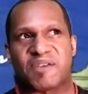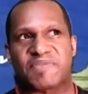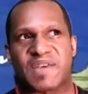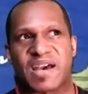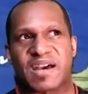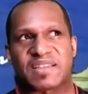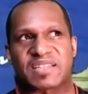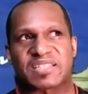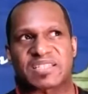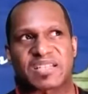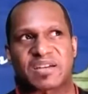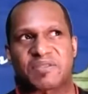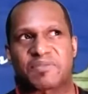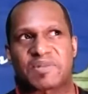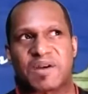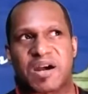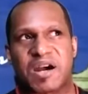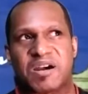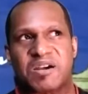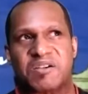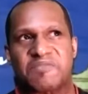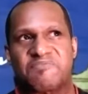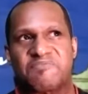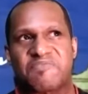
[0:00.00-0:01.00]
I can say
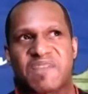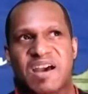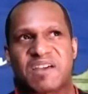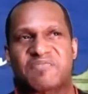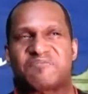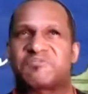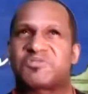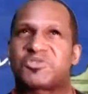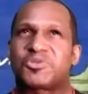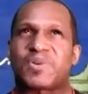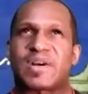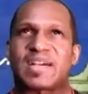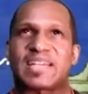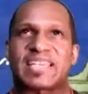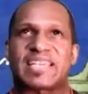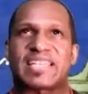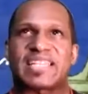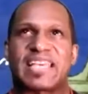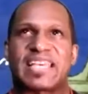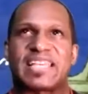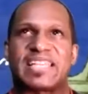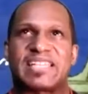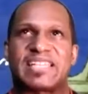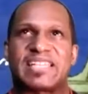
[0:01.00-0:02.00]
I do. I
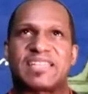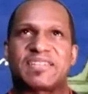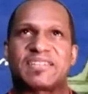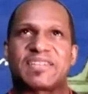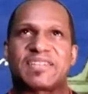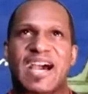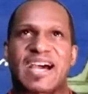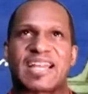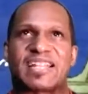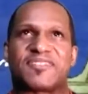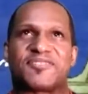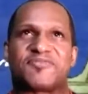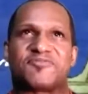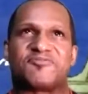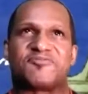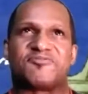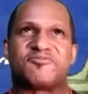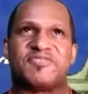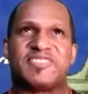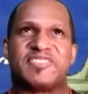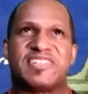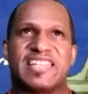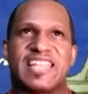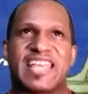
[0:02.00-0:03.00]
get any kind of
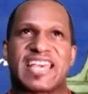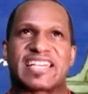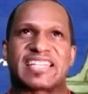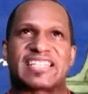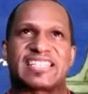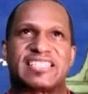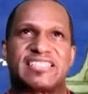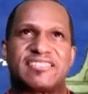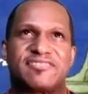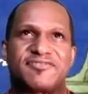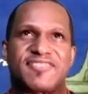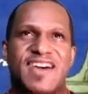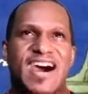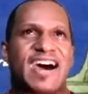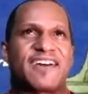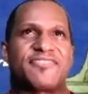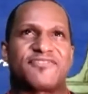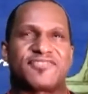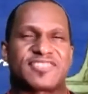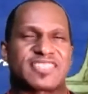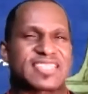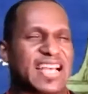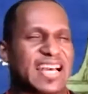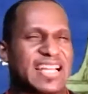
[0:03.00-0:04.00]
negative?
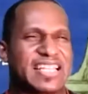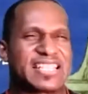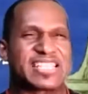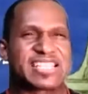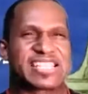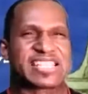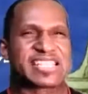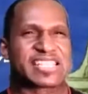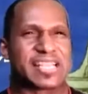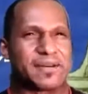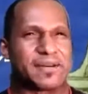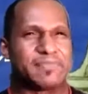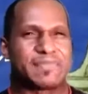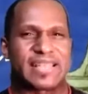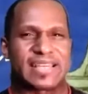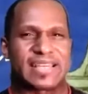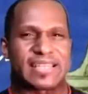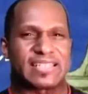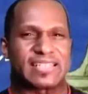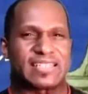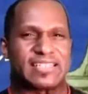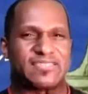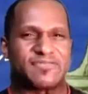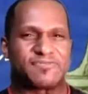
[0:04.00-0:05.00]
I've gotten some
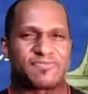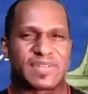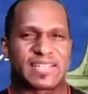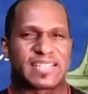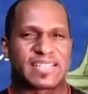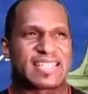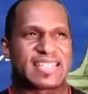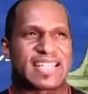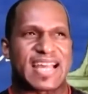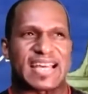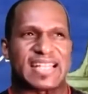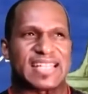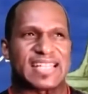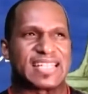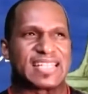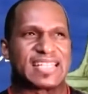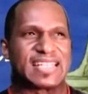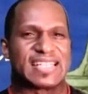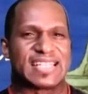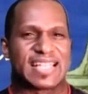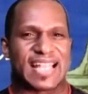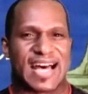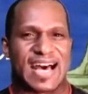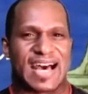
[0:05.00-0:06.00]
negative, but not a
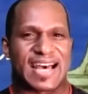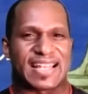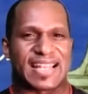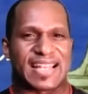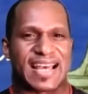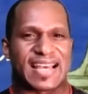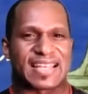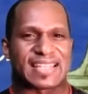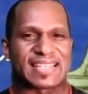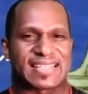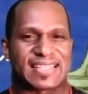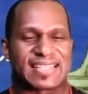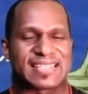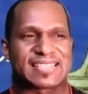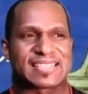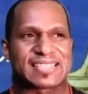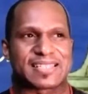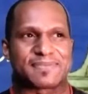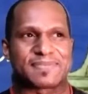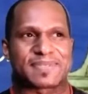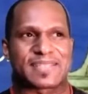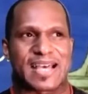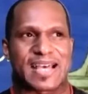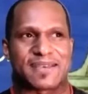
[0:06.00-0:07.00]
lot. I think
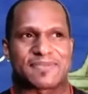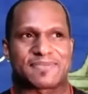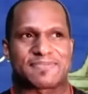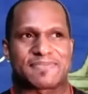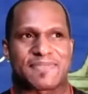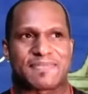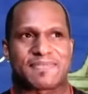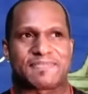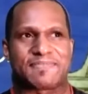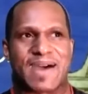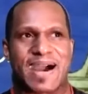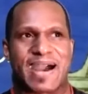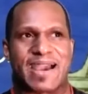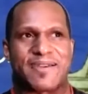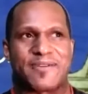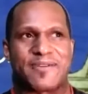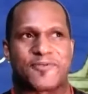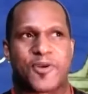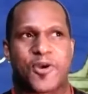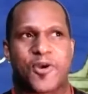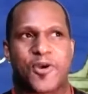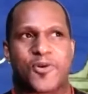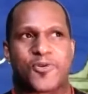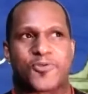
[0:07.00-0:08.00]
sometimes my
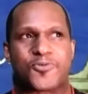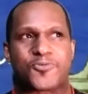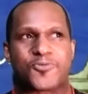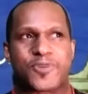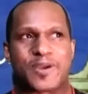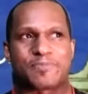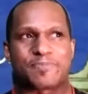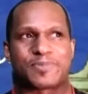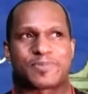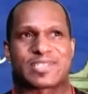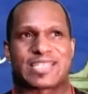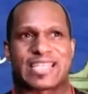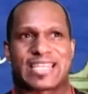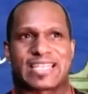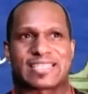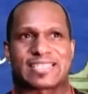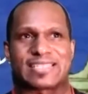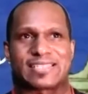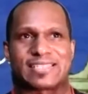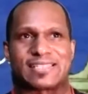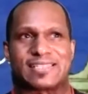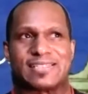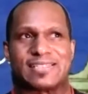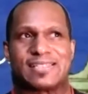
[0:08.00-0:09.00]

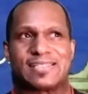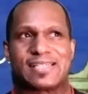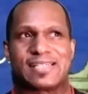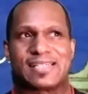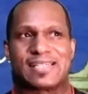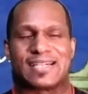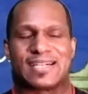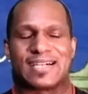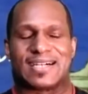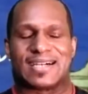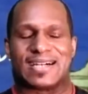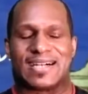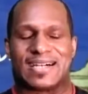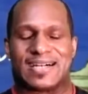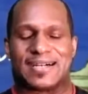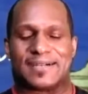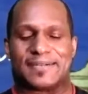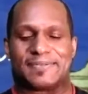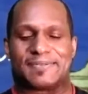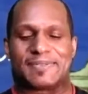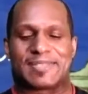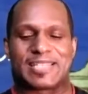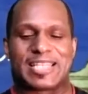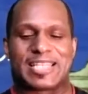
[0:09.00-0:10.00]
reputation,
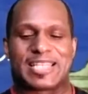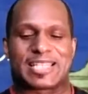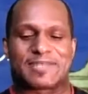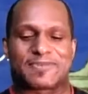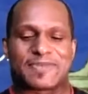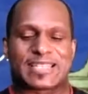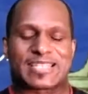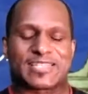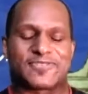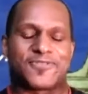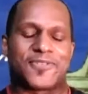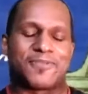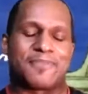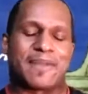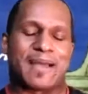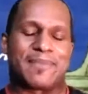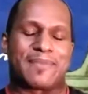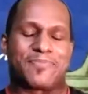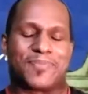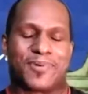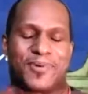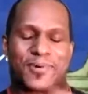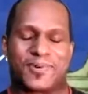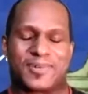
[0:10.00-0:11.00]
especially from my
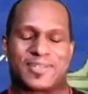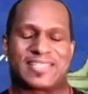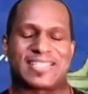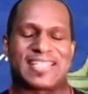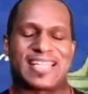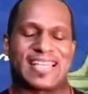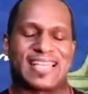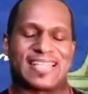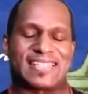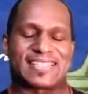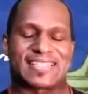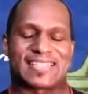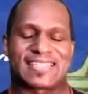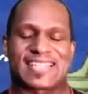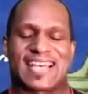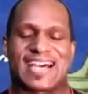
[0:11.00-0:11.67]
porn days, is